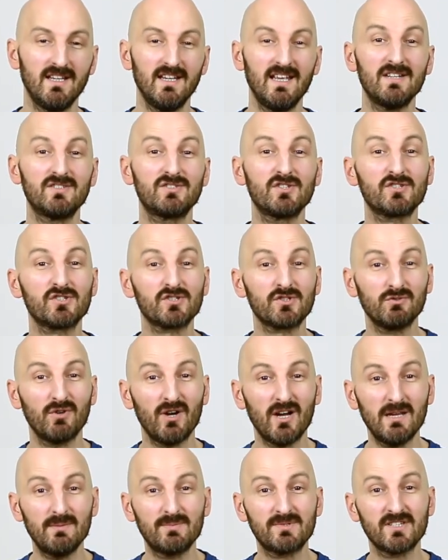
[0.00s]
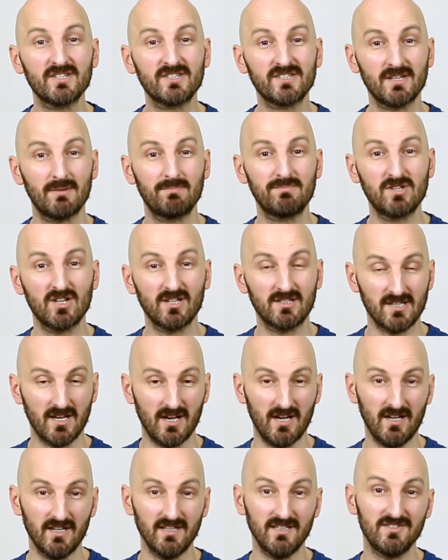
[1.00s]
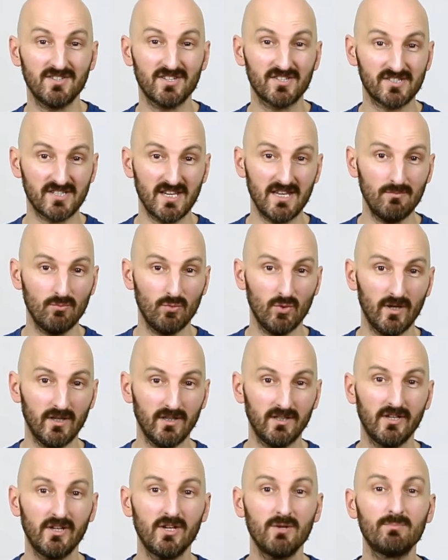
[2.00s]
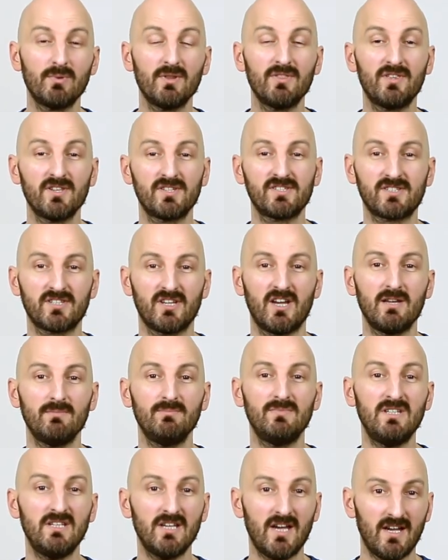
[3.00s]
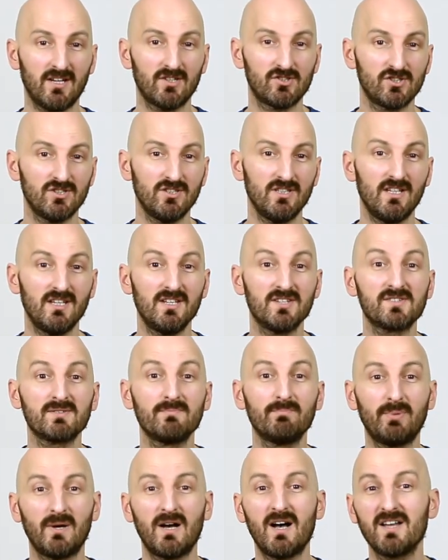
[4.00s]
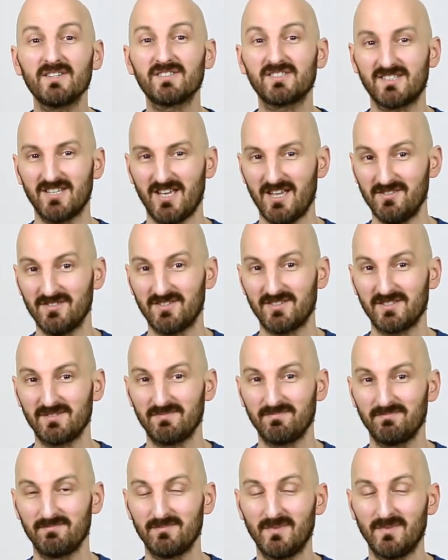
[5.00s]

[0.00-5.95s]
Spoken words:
It describes the subject I in the same way, but this time the action is past tense.